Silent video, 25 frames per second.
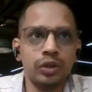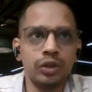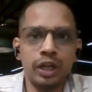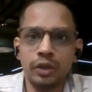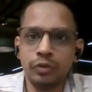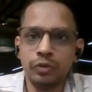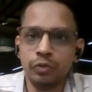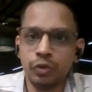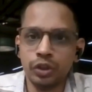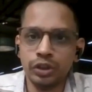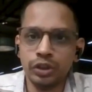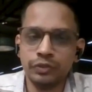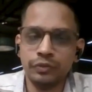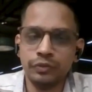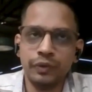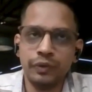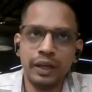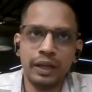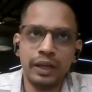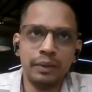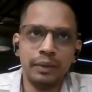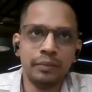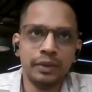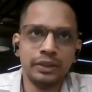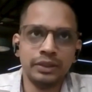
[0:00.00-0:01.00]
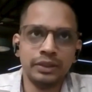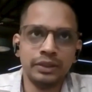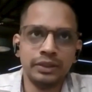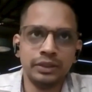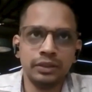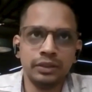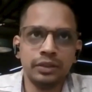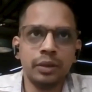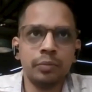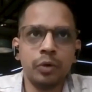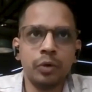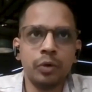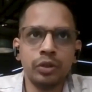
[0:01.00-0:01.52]
it was very much
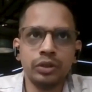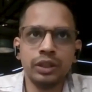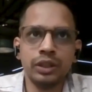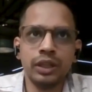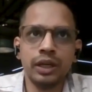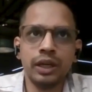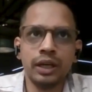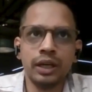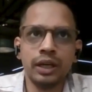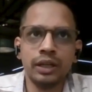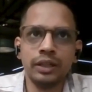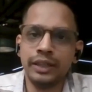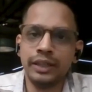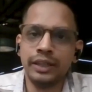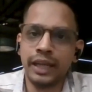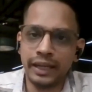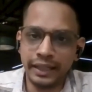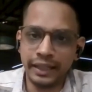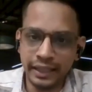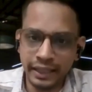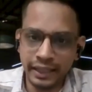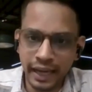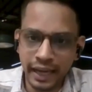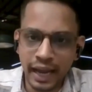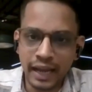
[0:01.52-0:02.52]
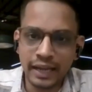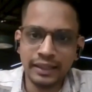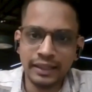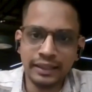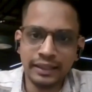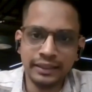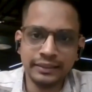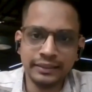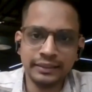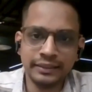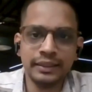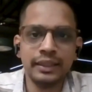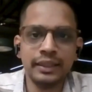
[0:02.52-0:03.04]
about the
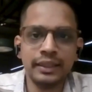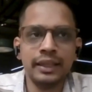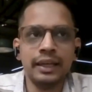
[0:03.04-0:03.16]
technicalities.